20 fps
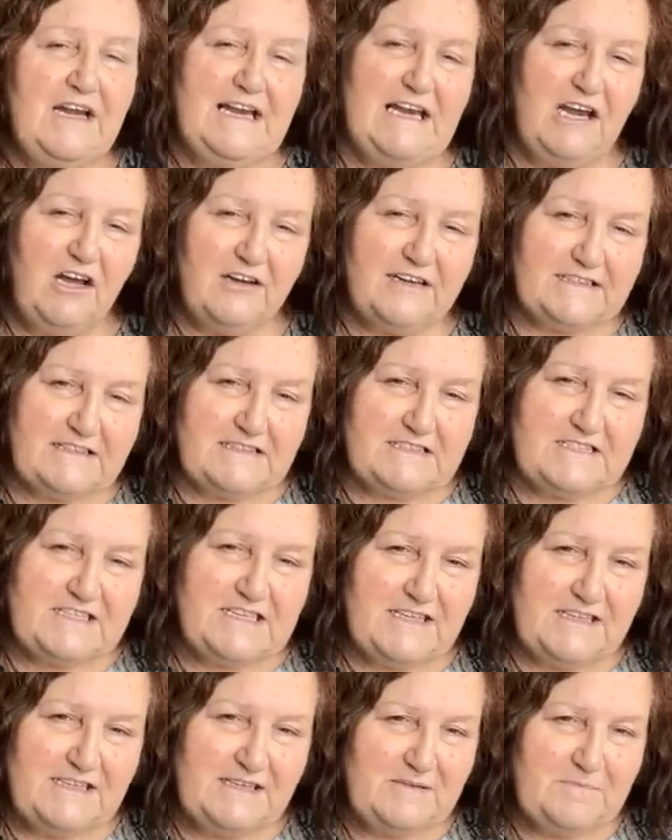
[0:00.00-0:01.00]
I
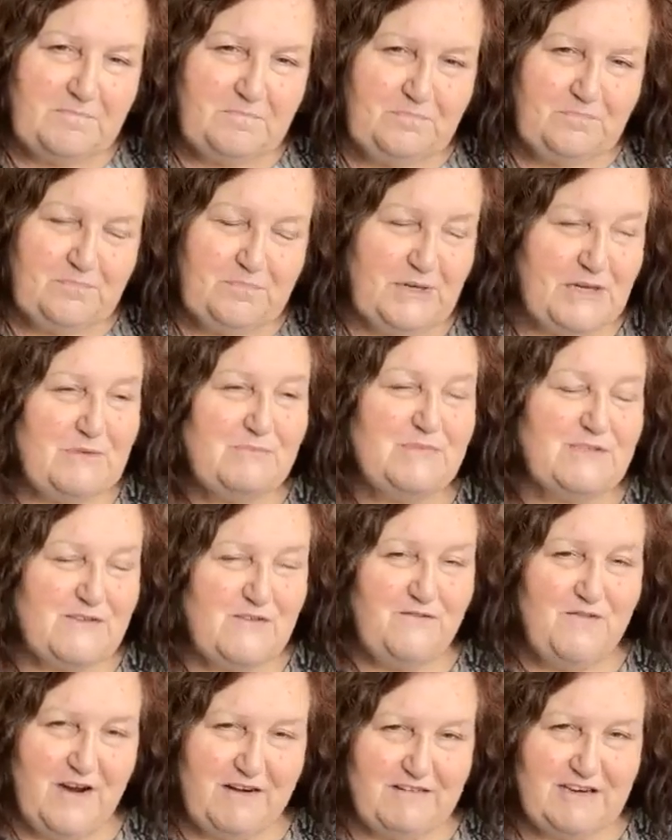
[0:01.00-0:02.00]
liked it, but it
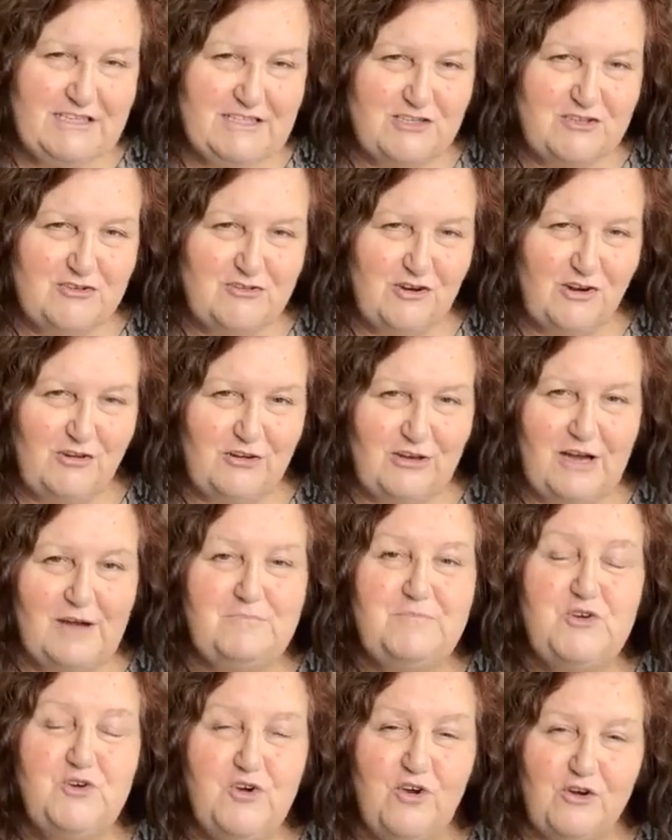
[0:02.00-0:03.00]
was very strong.
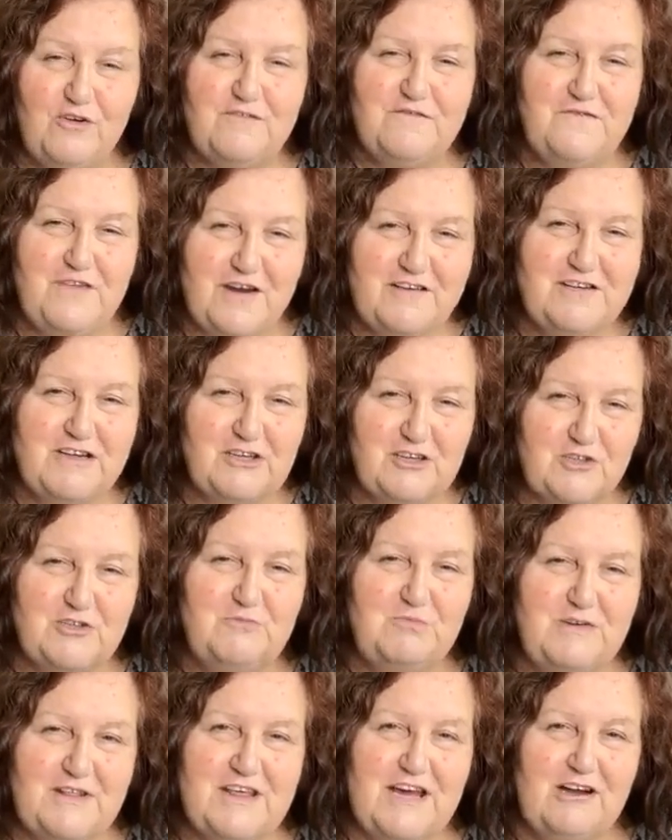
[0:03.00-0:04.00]
I'm not very
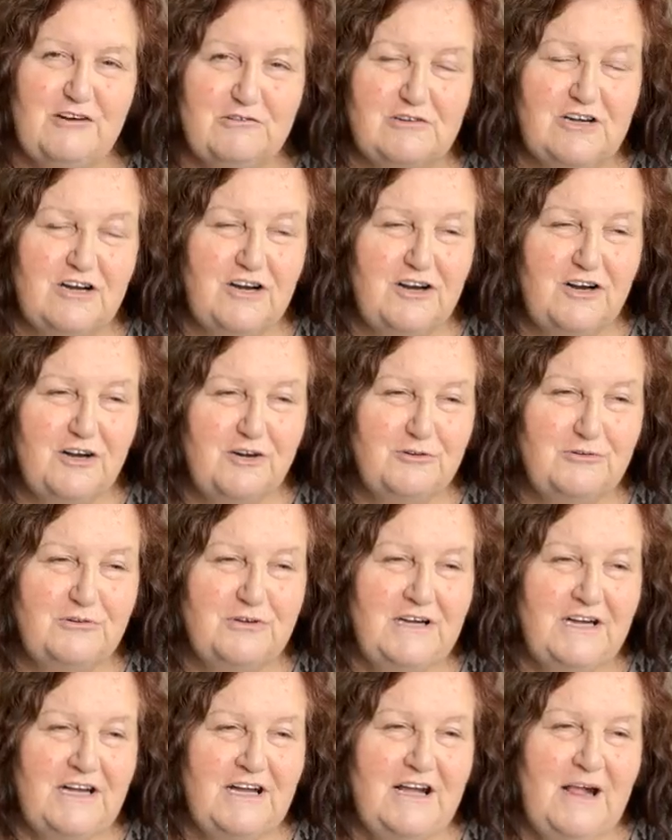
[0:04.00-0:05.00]
good with
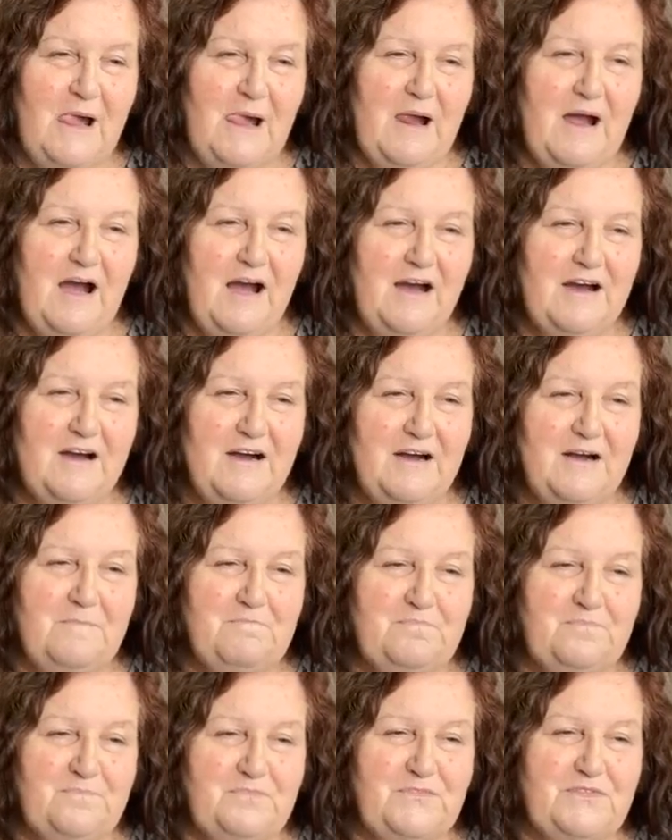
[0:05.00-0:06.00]
alcohol.
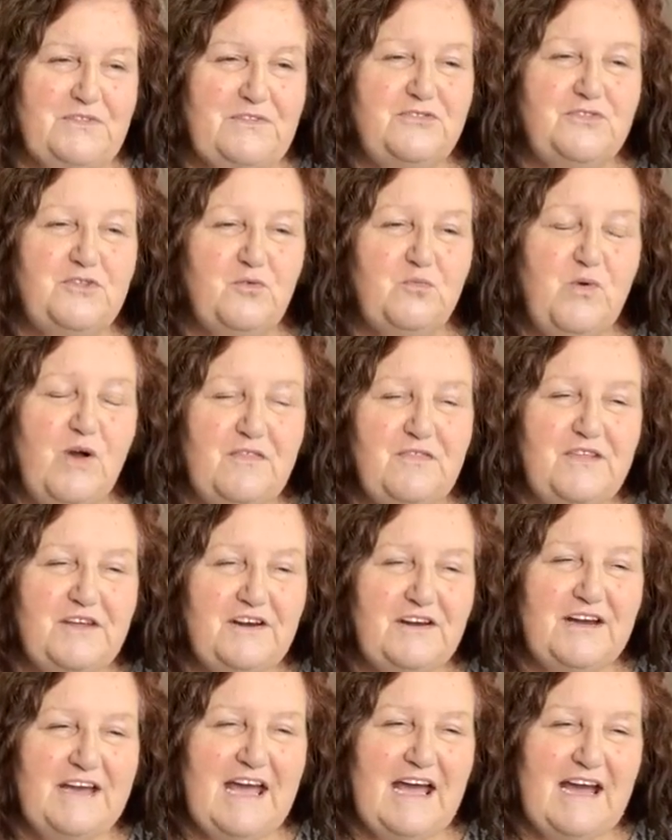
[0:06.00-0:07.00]
The one
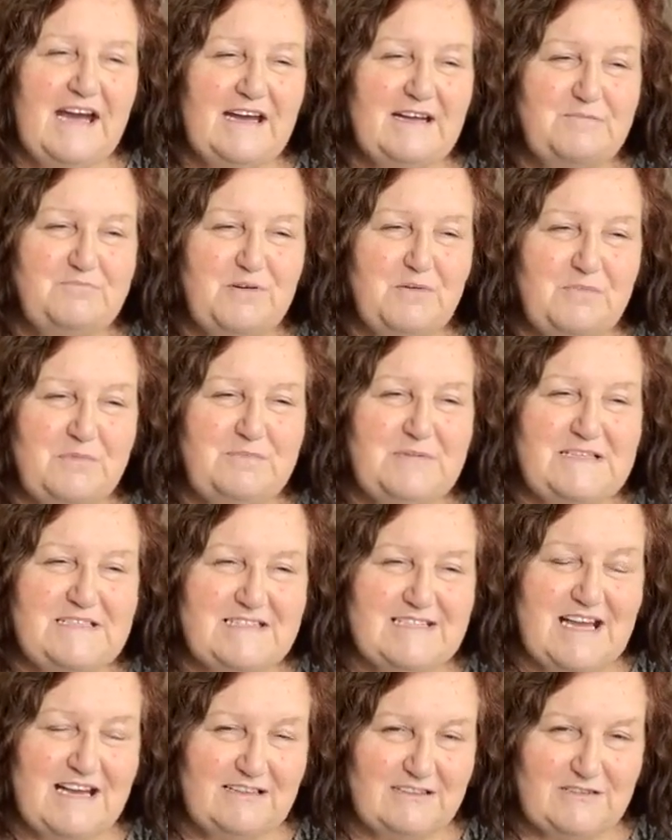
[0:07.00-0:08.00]
that I had
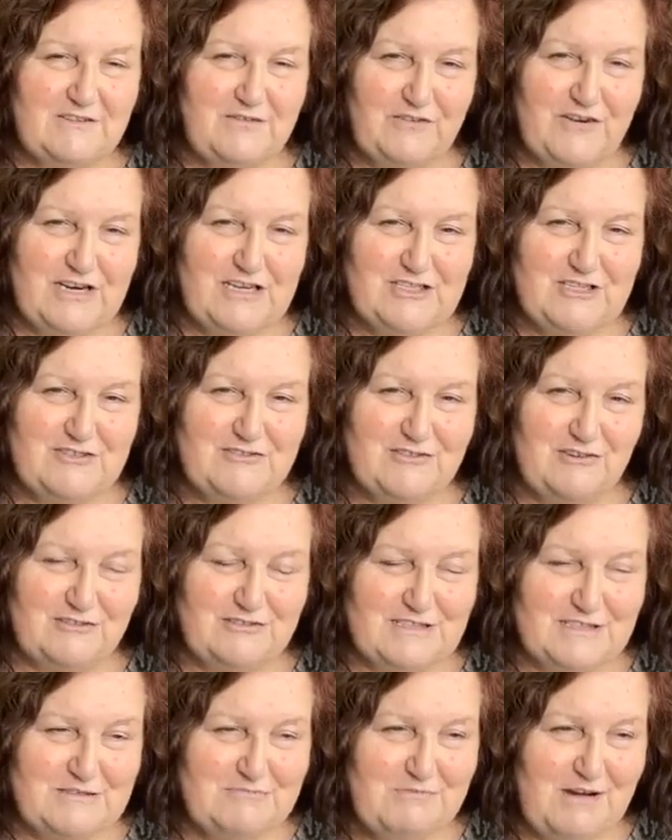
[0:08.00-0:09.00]
probably sounds very
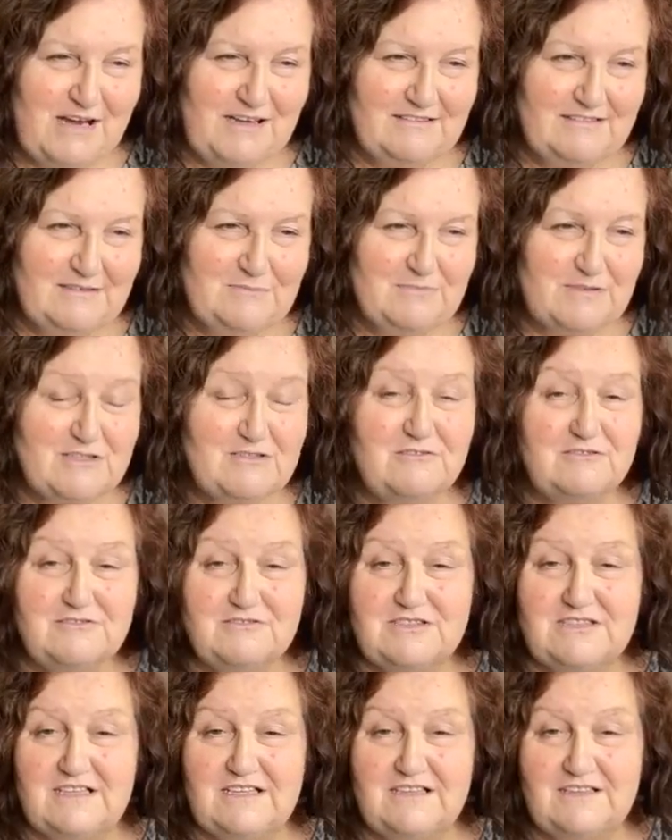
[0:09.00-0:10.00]
strong as well. It was
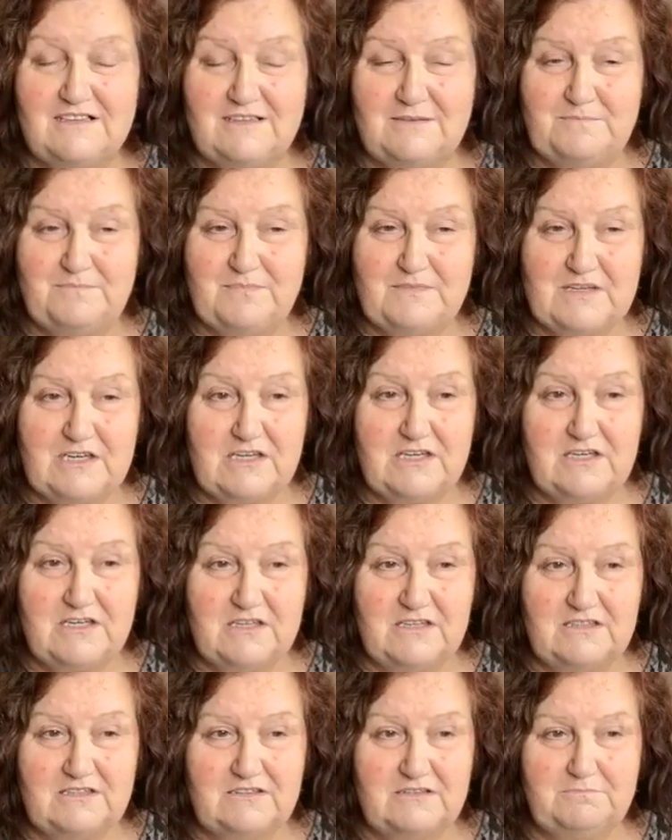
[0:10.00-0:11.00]
called
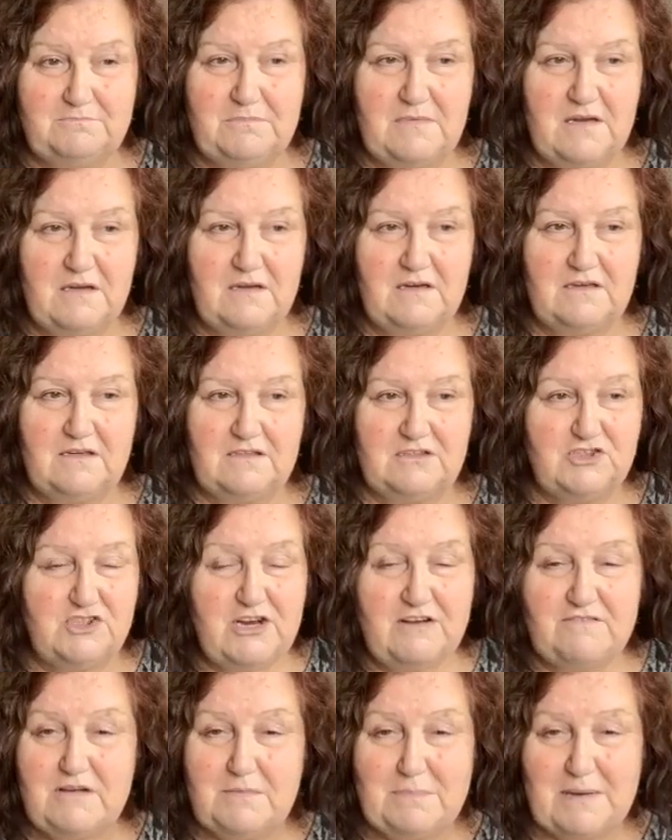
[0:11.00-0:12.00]
a
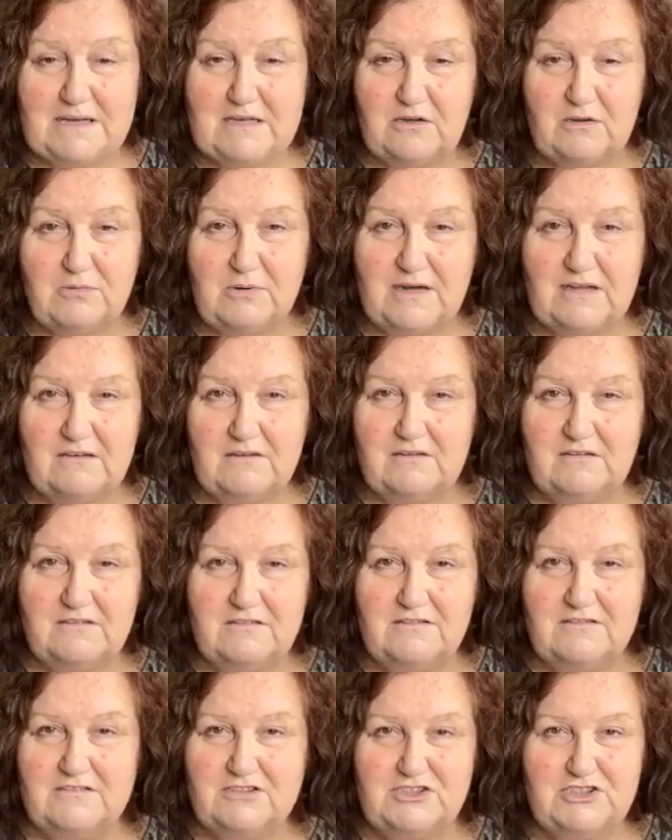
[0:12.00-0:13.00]
cherry Bakewell
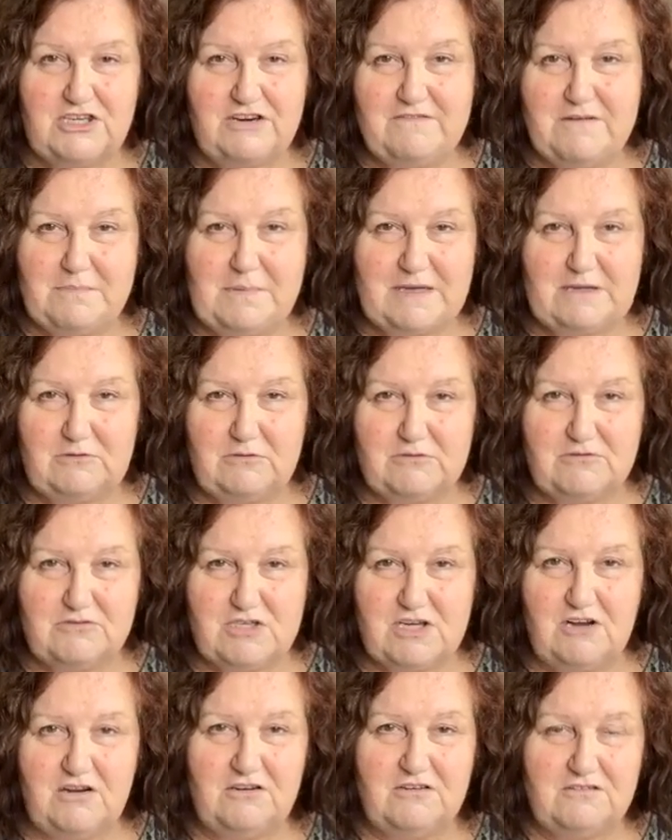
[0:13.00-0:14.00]
or a cherry Bakewell
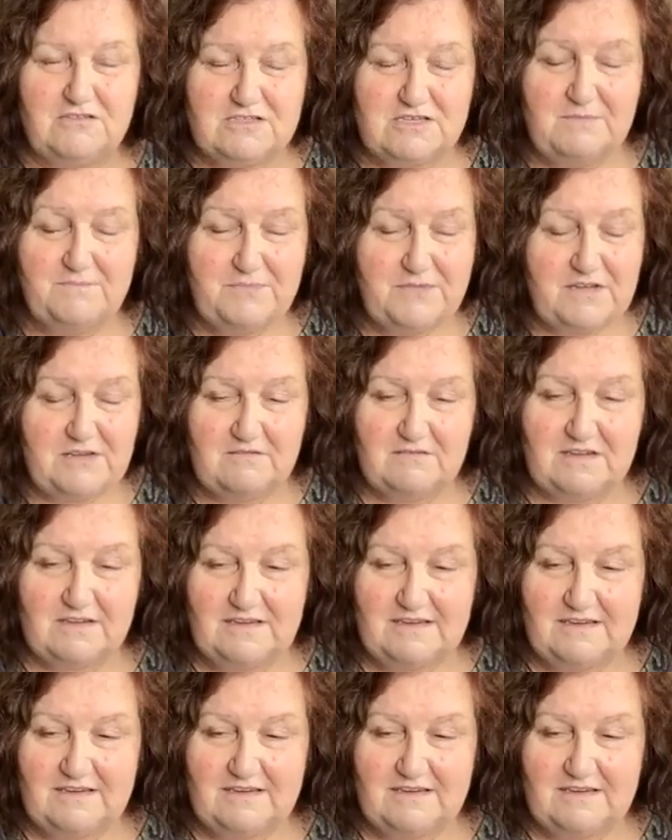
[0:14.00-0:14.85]
tart or something